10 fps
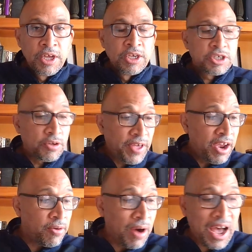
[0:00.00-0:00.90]
So they
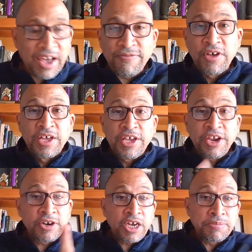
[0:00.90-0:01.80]
arrive.
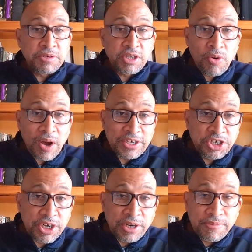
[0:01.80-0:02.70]
Here comes the
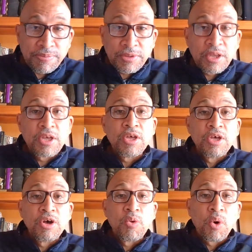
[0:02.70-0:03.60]
question.
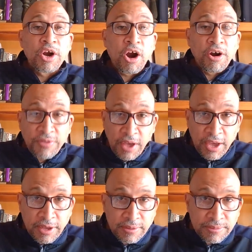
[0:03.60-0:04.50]
What are they?